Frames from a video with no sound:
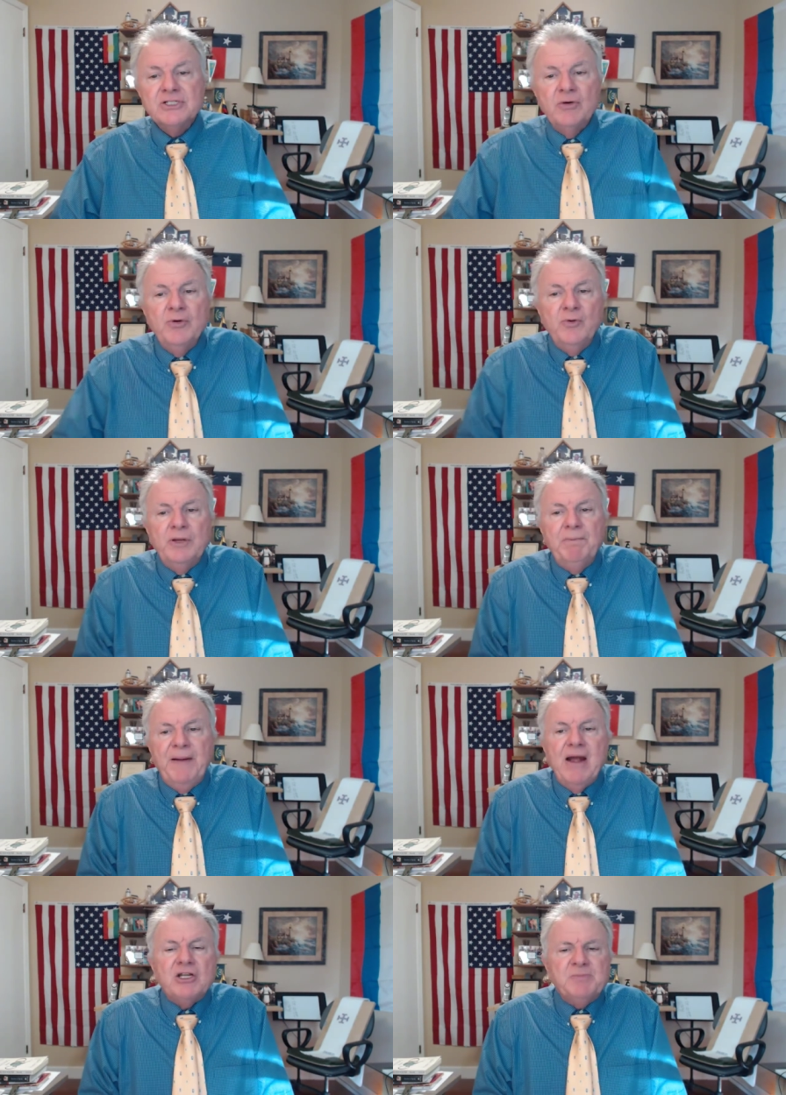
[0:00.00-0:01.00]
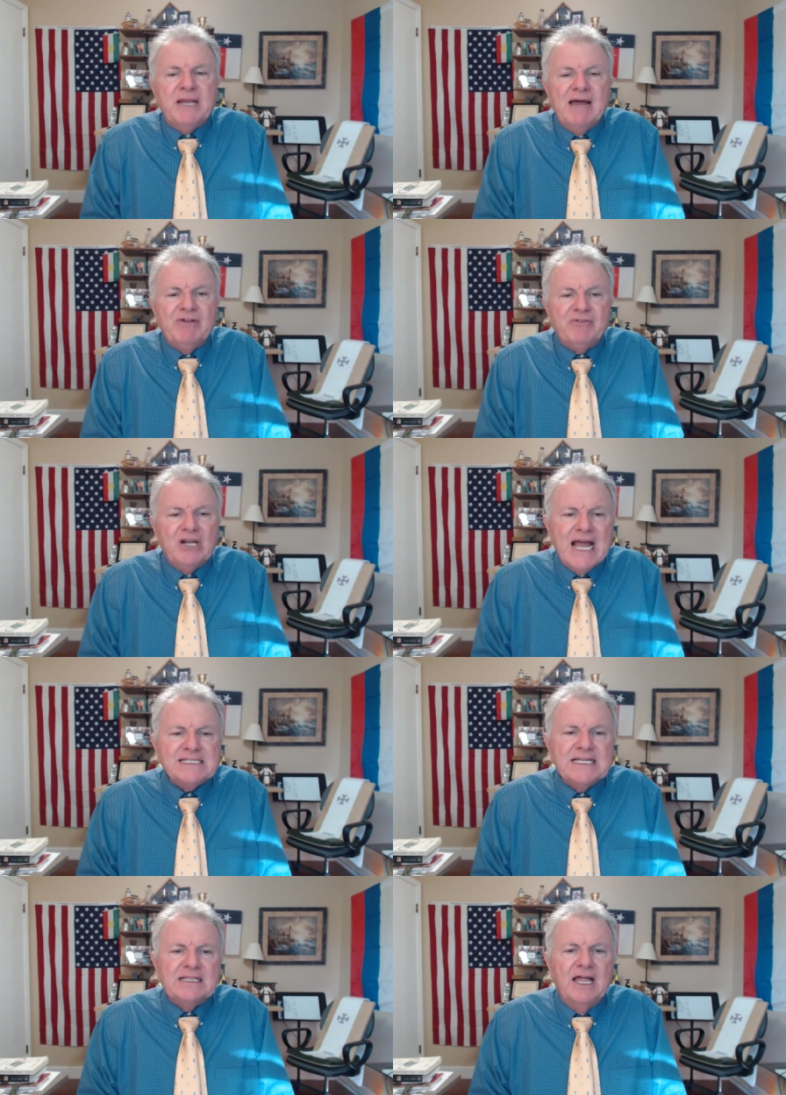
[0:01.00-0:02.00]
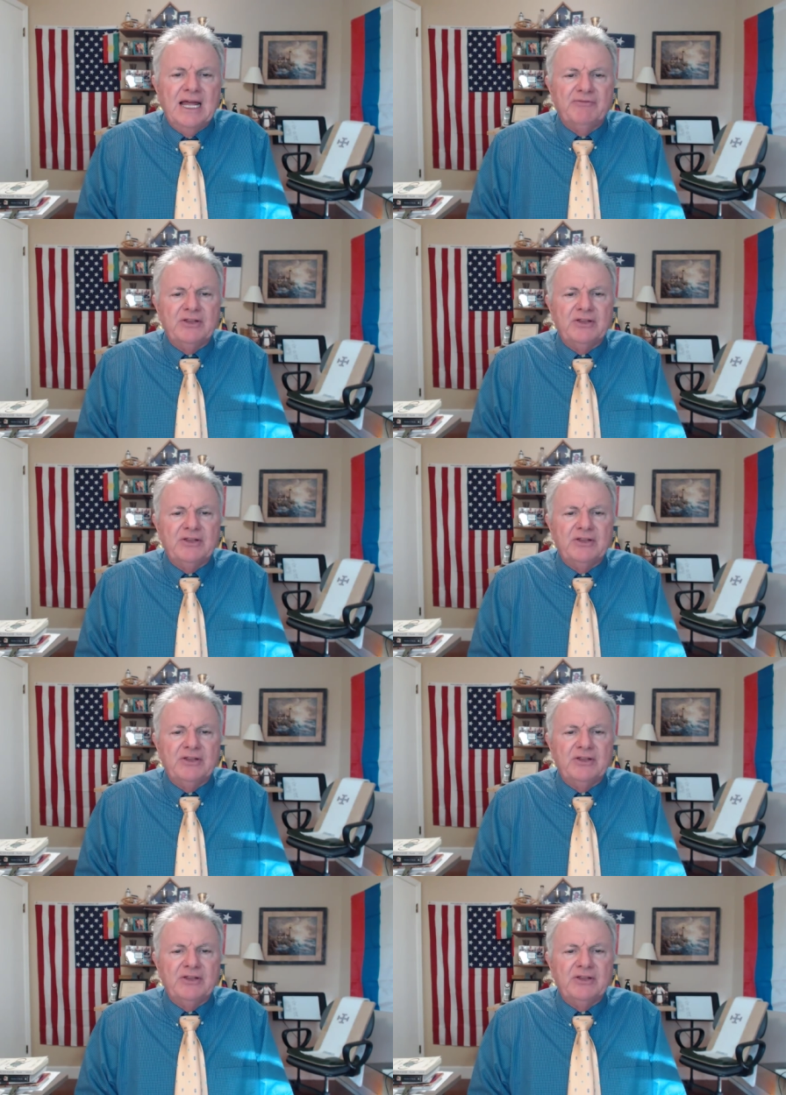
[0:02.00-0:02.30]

so we wouldn't perish but have everlasting life.